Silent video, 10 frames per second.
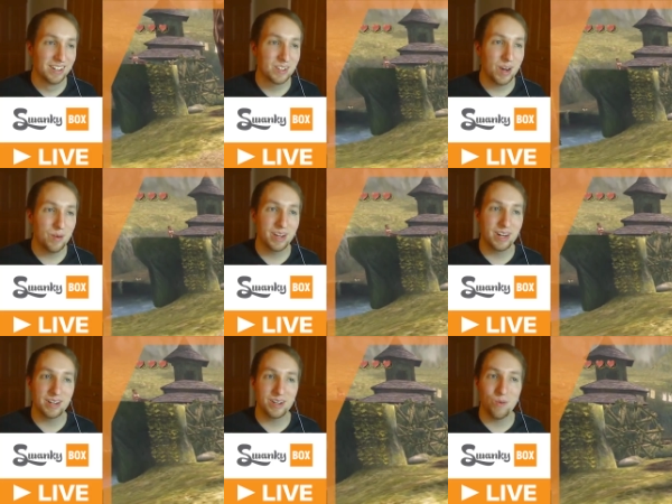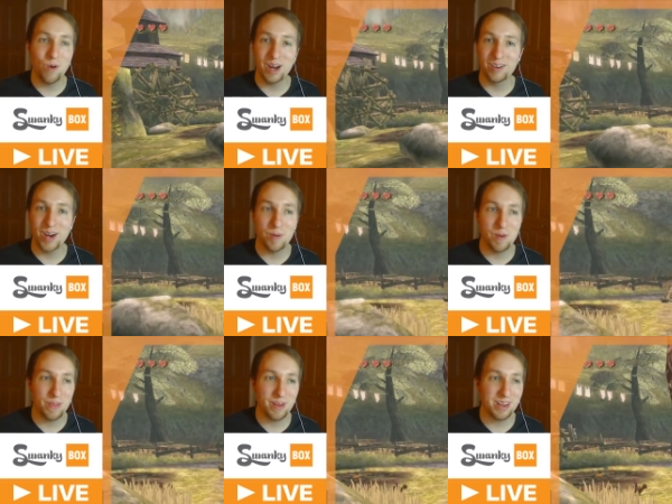So now we can actually walk around
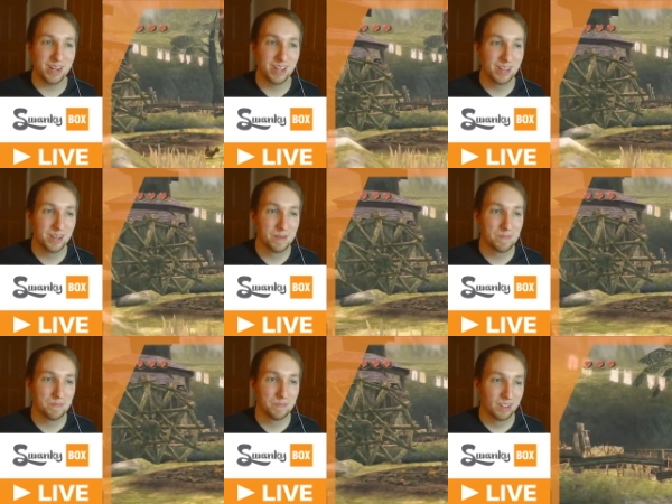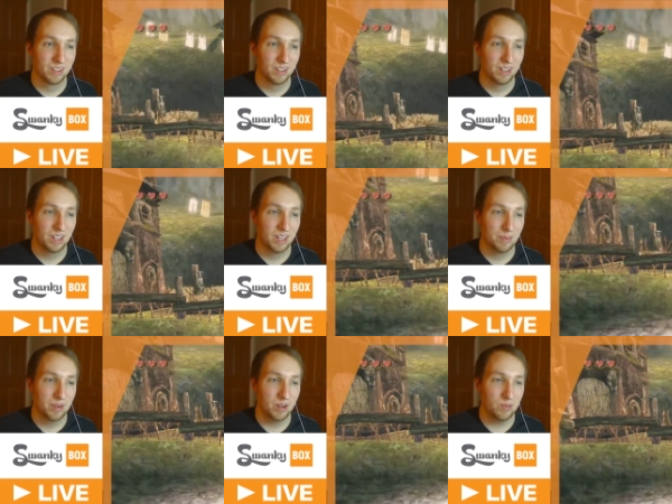with it.
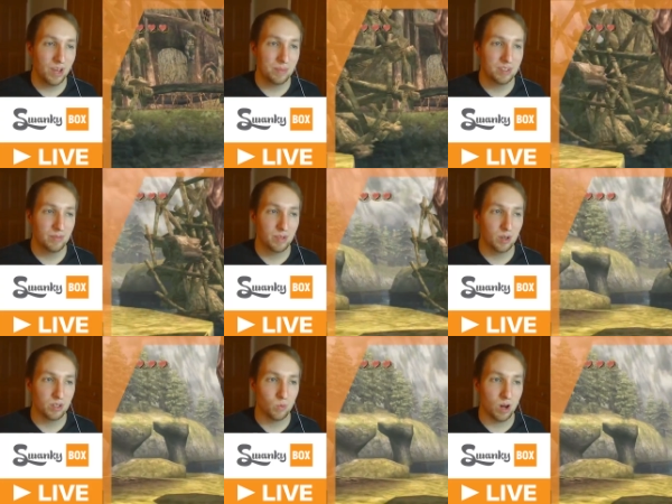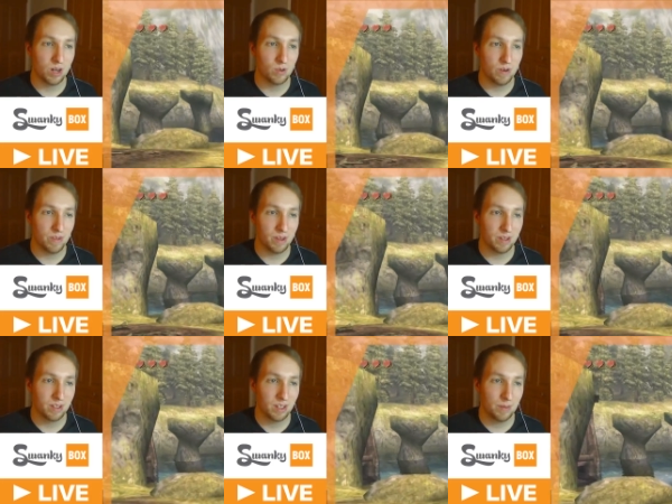I'm curious what happens if we go into water with
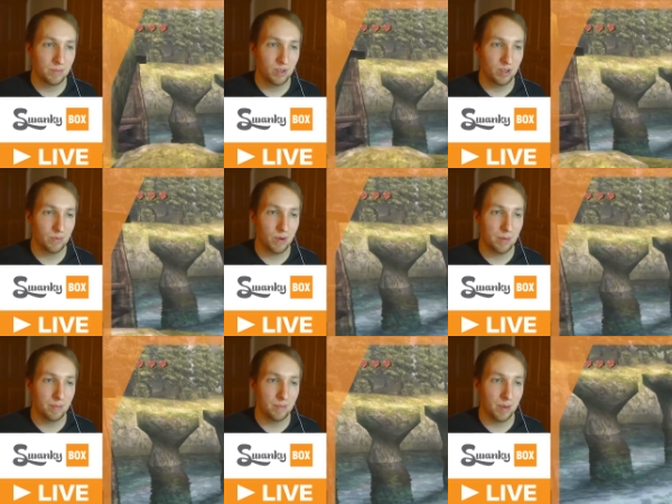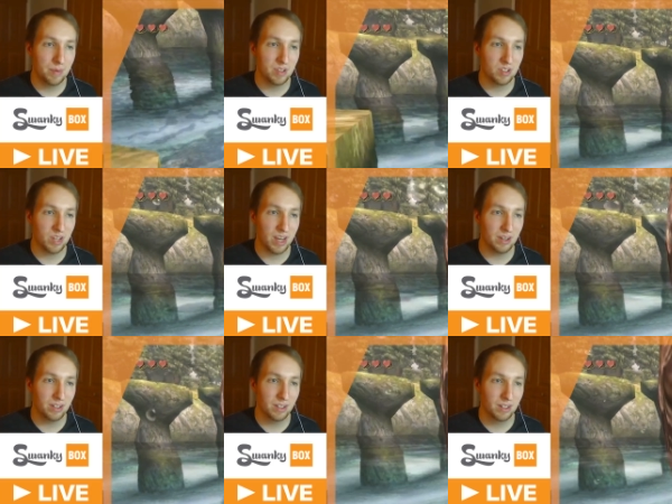it. I'm sure it'll probably maybe just
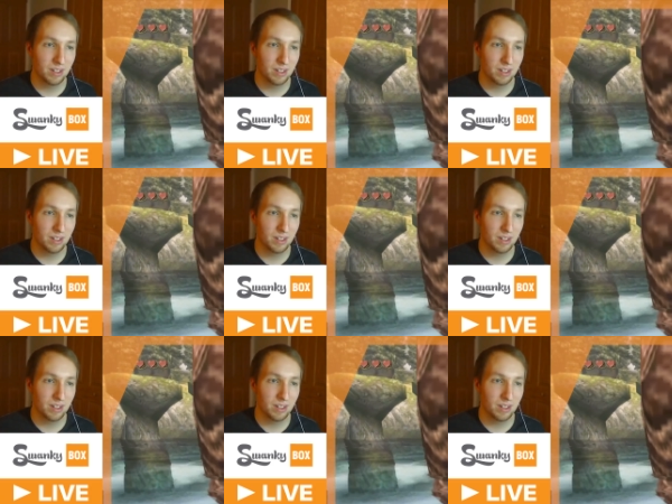shatter.